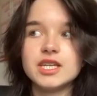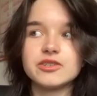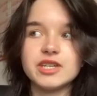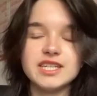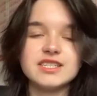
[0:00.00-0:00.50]

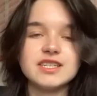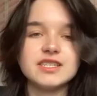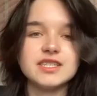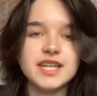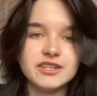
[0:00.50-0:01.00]
create
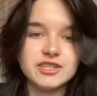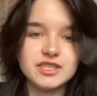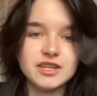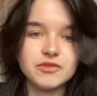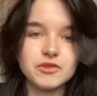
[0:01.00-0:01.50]
this
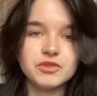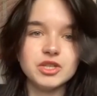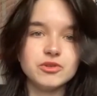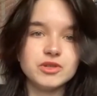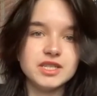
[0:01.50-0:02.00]
narrative of the
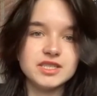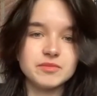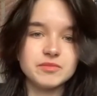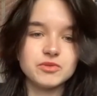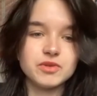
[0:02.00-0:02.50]
unity
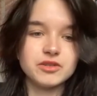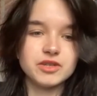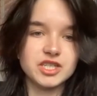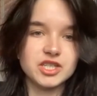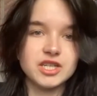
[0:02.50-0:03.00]
between
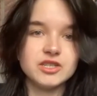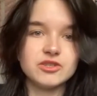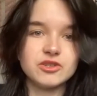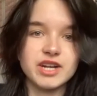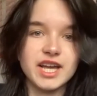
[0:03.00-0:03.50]
Russia and
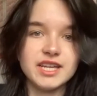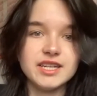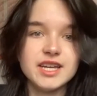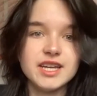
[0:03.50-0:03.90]
Ukraine.